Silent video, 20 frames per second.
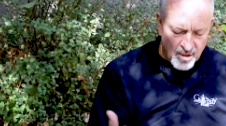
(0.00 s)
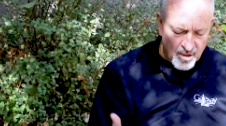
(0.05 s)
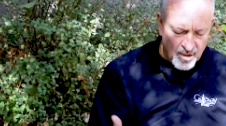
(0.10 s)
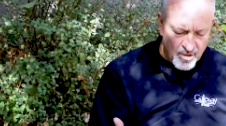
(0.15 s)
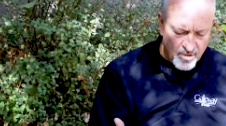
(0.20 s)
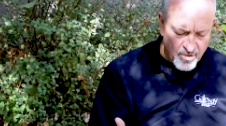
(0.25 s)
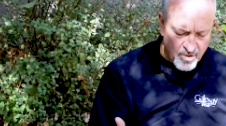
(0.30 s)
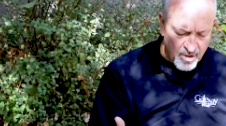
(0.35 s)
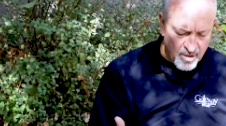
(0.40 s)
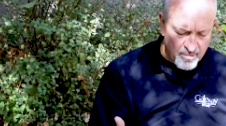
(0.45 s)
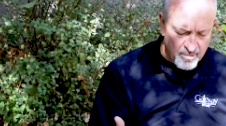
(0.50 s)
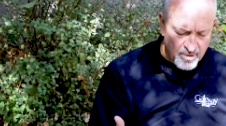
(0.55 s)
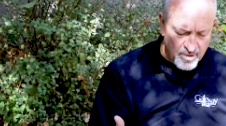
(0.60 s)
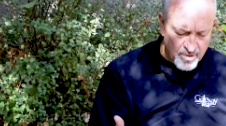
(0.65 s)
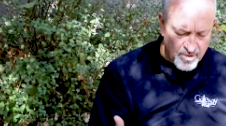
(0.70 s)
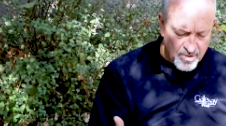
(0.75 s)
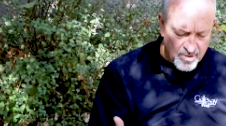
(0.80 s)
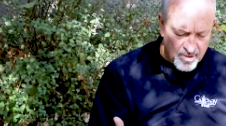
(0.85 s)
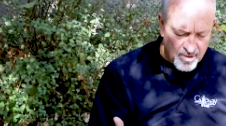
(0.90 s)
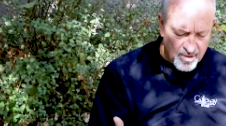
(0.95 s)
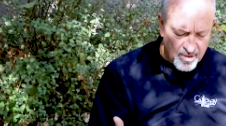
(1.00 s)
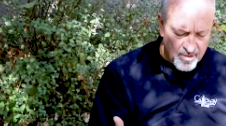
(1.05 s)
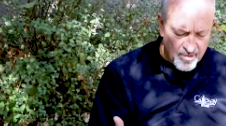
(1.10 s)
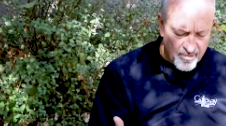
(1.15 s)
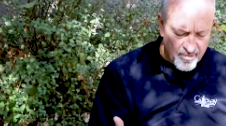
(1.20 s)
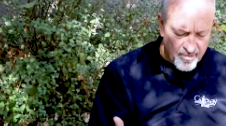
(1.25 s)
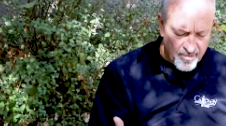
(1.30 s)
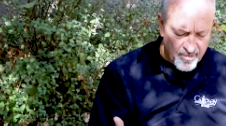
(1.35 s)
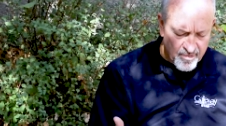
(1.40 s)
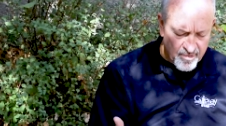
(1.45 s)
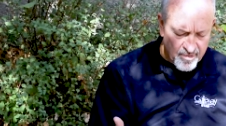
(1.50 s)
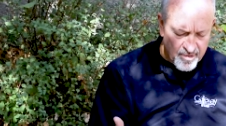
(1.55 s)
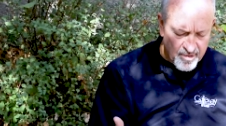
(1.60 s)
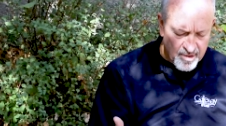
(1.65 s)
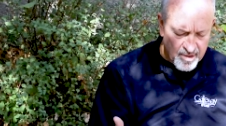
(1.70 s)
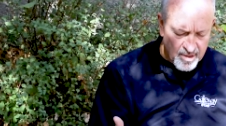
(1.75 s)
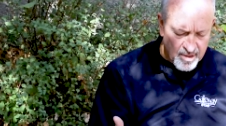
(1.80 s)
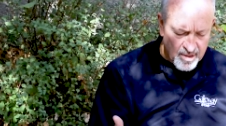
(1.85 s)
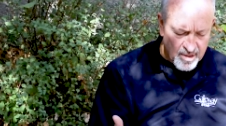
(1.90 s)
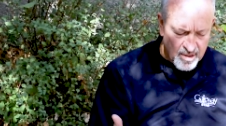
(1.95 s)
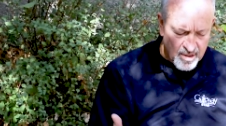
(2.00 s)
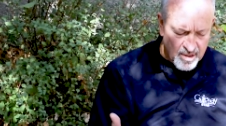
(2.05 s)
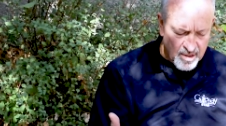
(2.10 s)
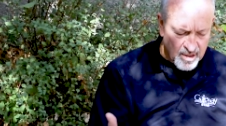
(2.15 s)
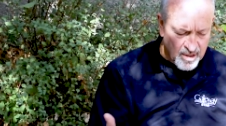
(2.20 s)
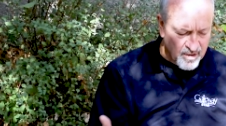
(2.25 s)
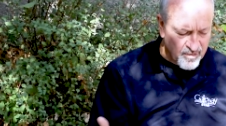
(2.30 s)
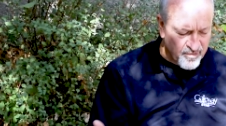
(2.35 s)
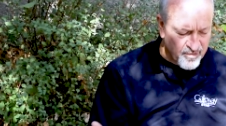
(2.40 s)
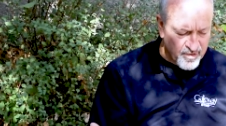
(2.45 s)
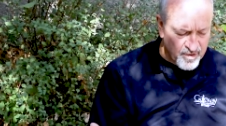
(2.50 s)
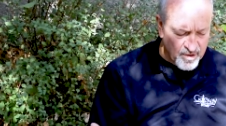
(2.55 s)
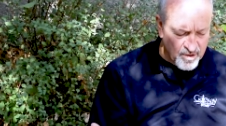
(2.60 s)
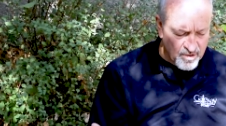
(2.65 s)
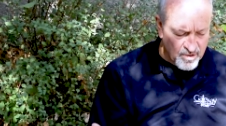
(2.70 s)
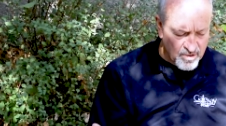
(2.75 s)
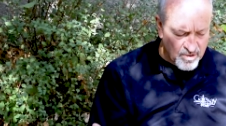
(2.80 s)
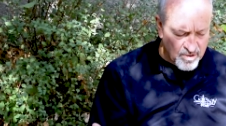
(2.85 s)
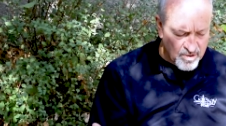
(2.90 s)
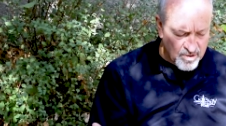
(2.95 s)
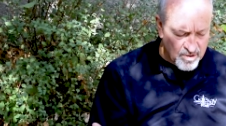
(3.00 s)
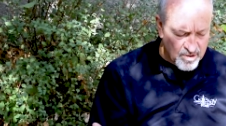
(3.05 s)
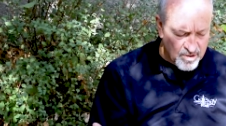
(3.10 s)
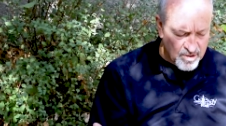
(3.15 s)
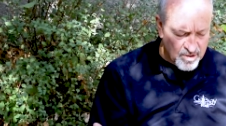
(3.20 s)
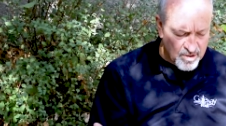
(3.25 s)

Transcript: our troubles, our fears.